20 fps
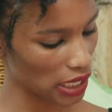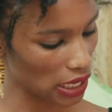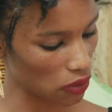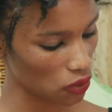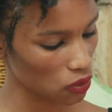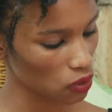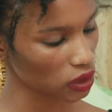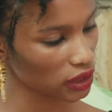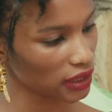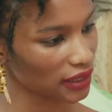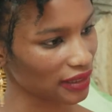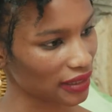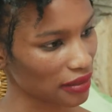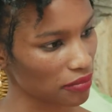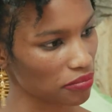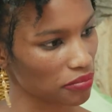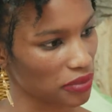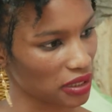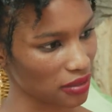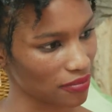now calling
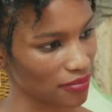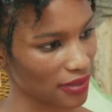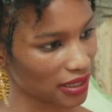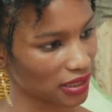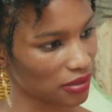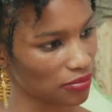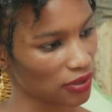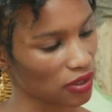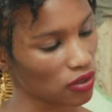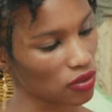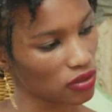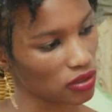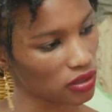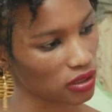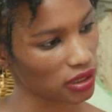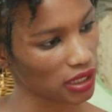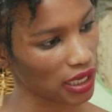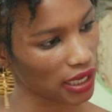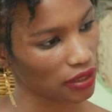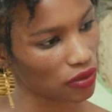them bean bags, because
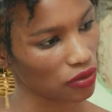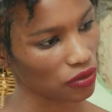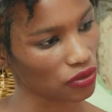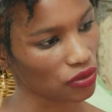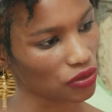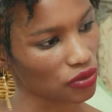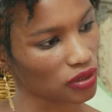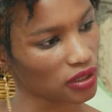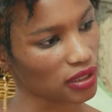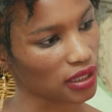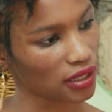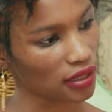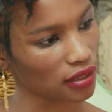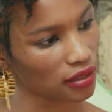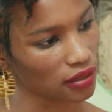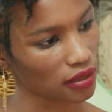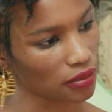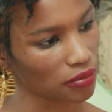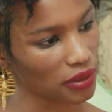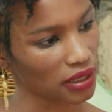I don't use
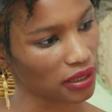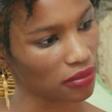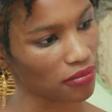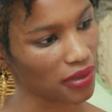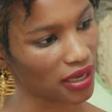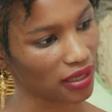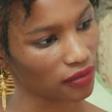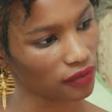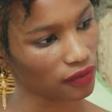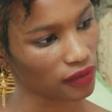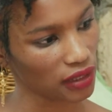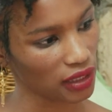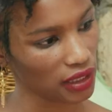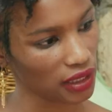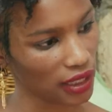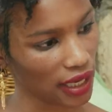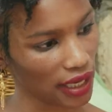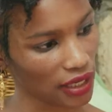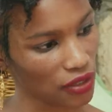the bean bag feeling. I